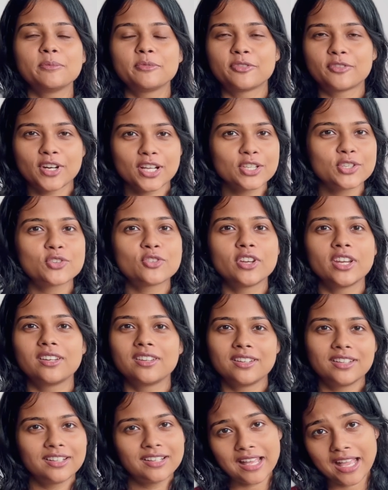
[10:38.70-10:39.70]

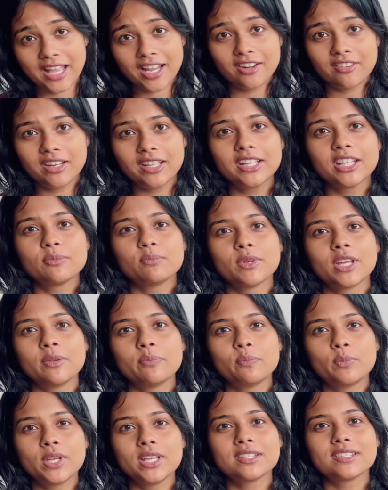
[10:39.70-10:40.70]
frustrated and angry that my
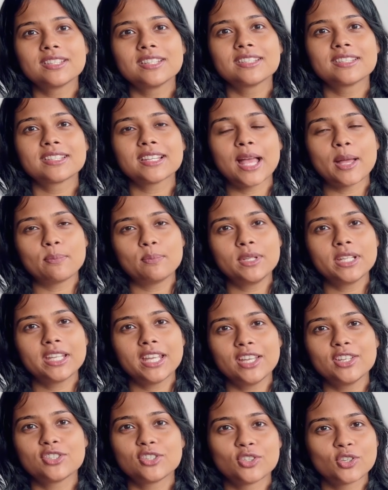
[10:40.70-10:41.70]
PACES
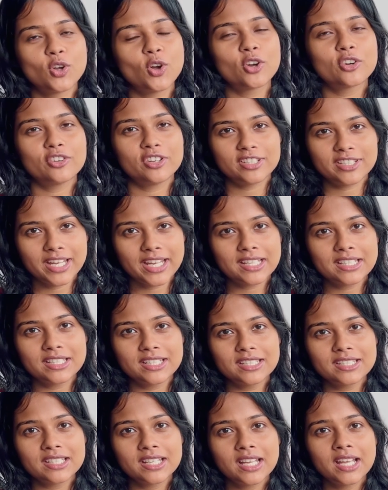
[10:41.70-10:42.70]
application got
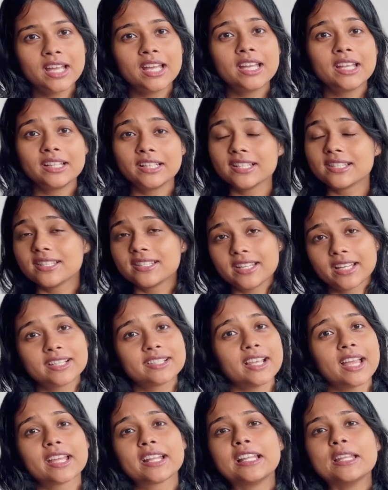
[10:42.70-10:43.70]
rejected, this is
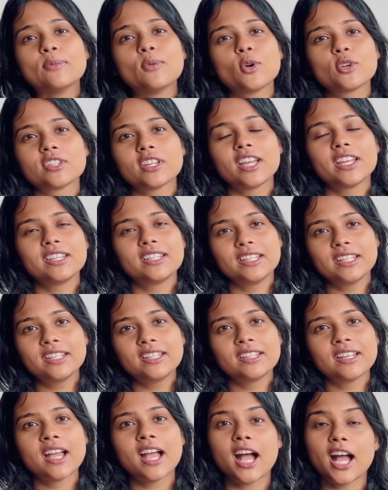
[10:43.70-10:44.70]
exactly what I
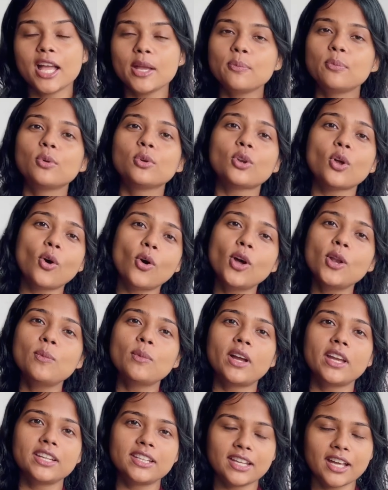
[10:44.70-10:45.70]
did. I put all
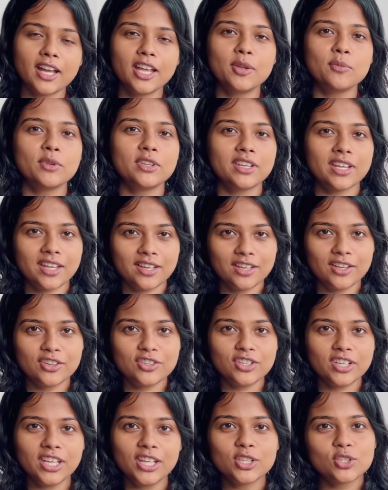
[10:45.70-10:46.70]
my time and
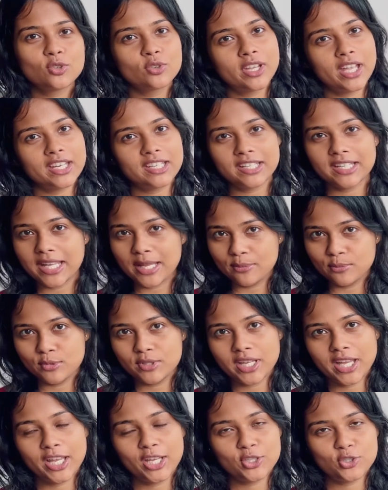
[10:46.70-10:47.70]
energy to get an
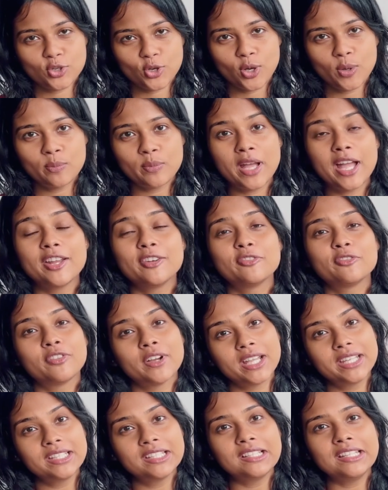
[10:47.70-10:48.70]
MTI job, and
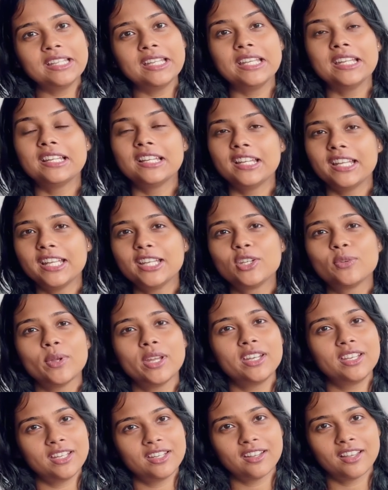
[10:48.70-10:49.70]
finally in late
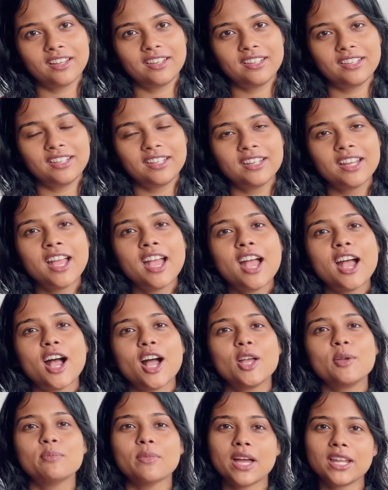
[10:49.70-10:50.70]
2019,
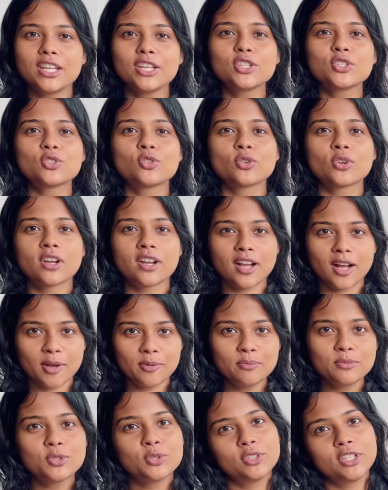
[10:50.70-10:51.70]
I managed to
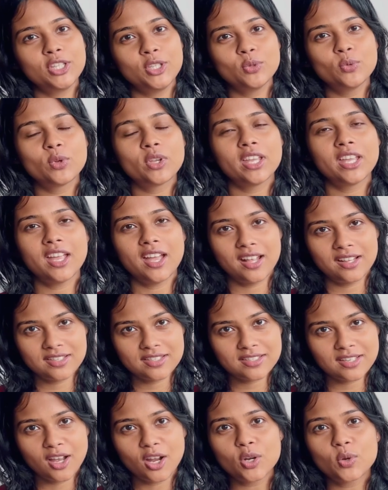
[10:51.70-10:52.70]
come to the UK and
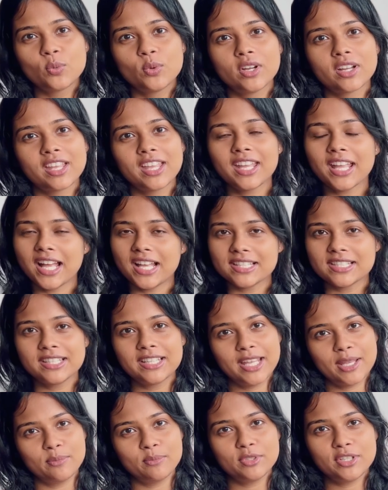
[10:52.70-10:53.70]
start working as an
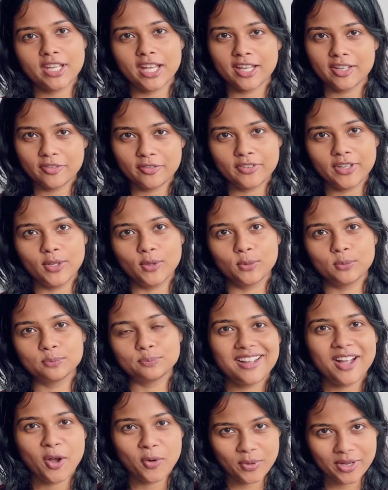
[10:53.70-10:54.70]
MTI fellow.
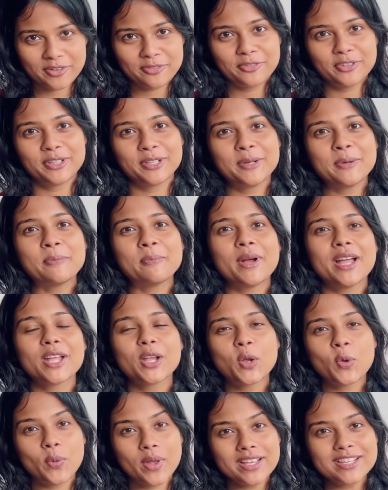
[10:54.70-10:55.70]
However, my
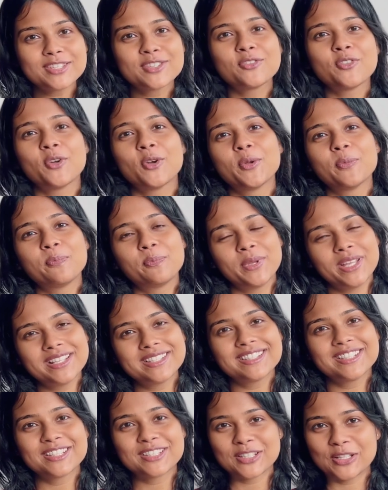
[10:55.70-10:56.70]
quest for a
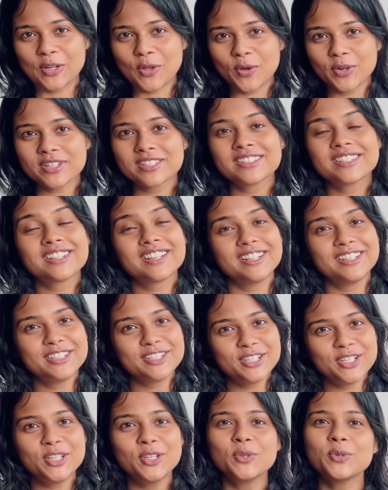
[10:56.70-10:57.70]
PACES slot
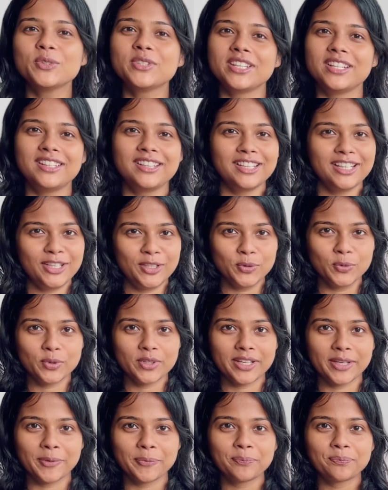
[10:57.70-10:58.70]
continued in the
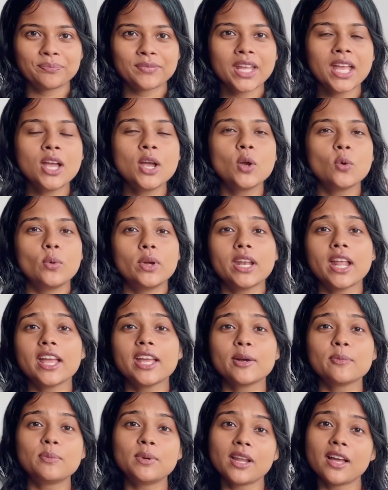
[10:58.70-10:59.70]
UK. When I
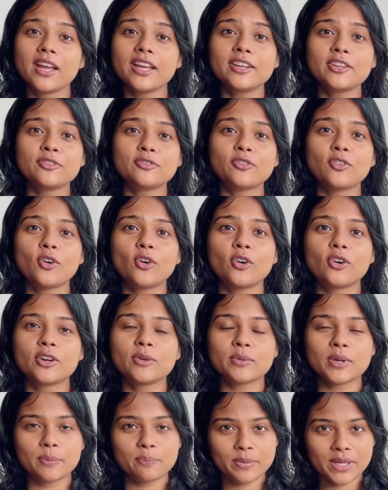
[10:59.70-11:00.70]
applied for
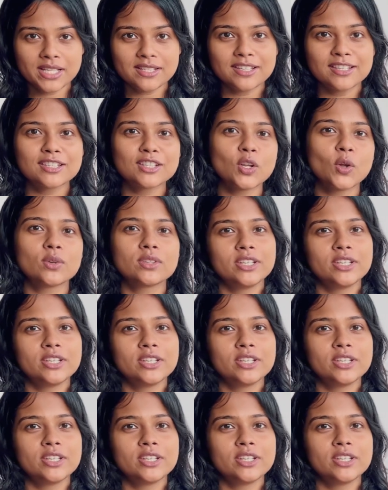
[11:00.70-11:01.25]
a PACES slot